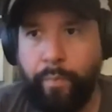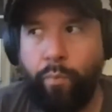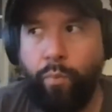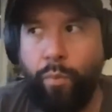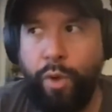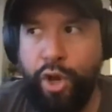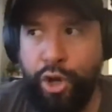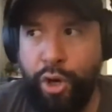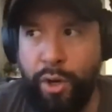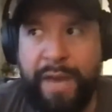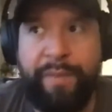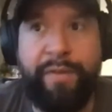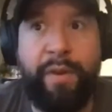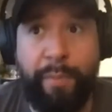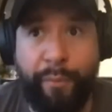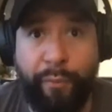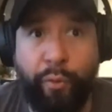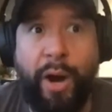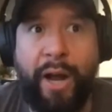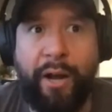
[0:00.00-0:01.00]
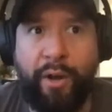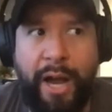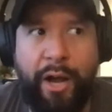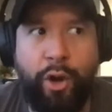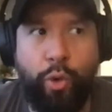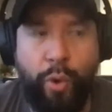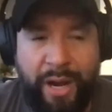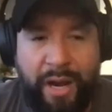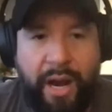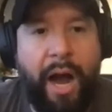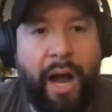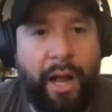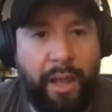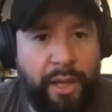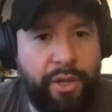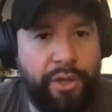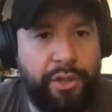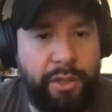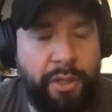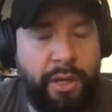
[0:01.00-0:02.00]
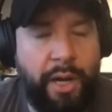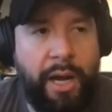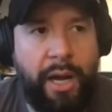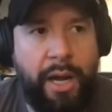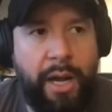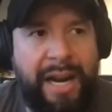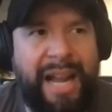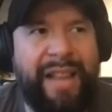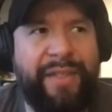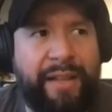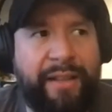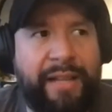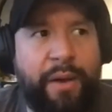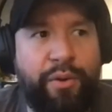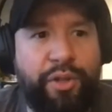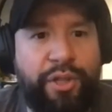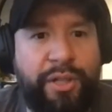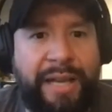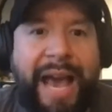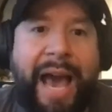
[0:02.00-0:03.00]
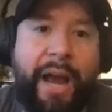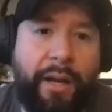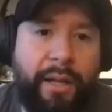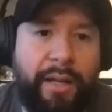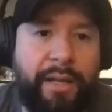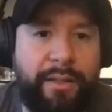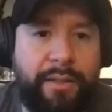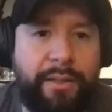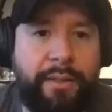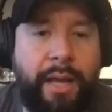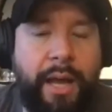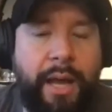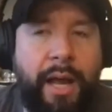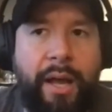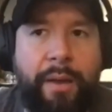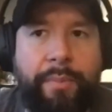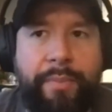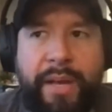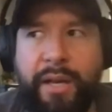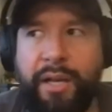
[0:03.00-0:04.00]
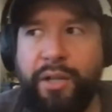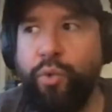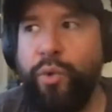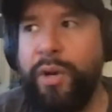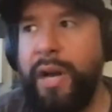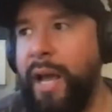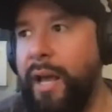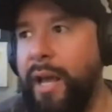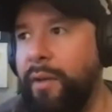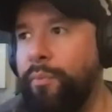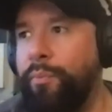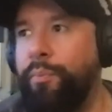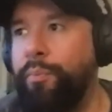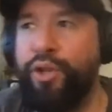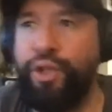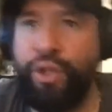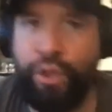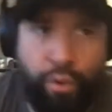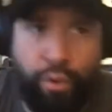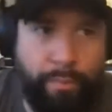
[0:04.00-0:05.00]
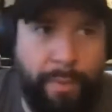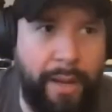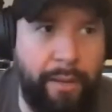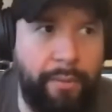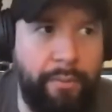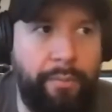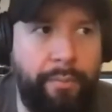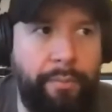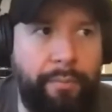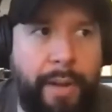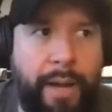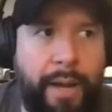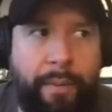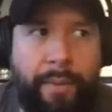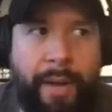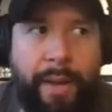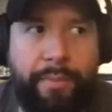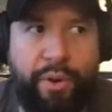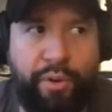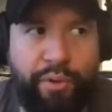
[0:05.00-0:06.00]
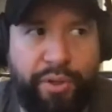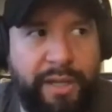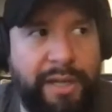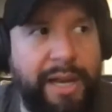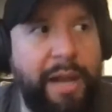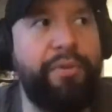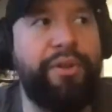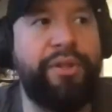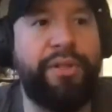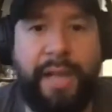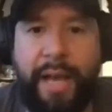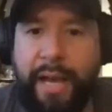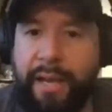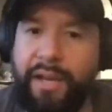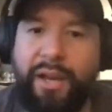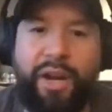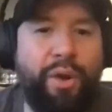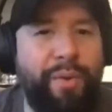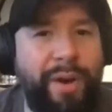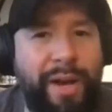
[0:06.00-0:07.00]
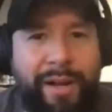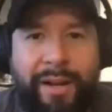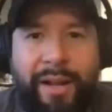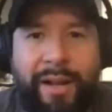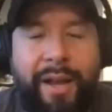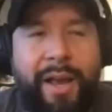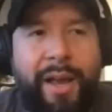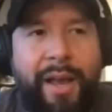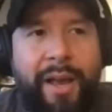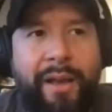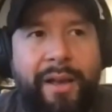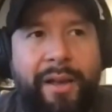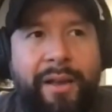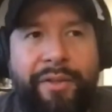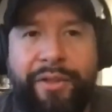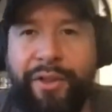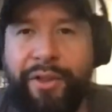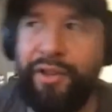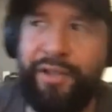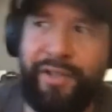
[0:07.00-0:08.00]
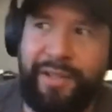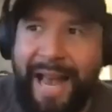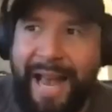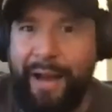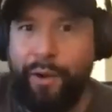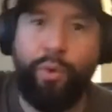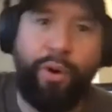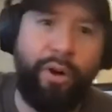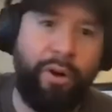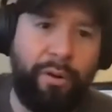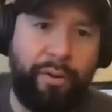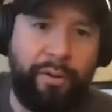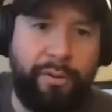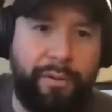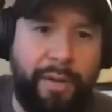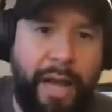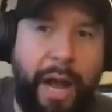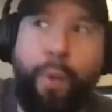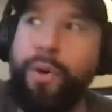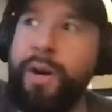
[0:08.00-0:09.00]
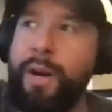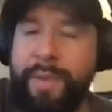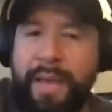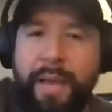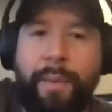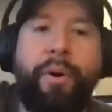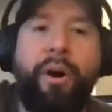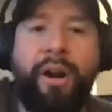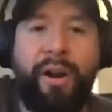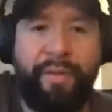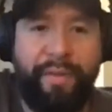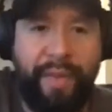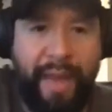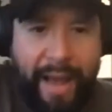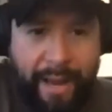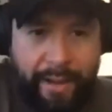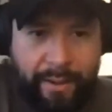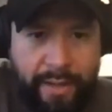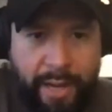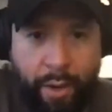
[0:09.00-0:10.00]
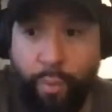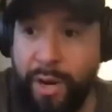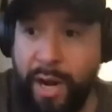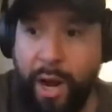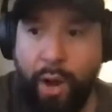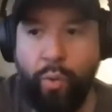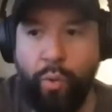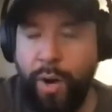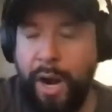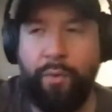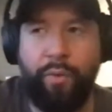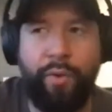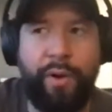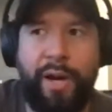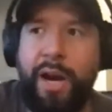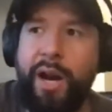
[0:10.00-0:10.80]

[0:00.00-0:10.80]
Even before I quit college, and I think that was the catalyst, because when I pursued my music, I was like, you know what, there's that world. I want to be a part of that. And when I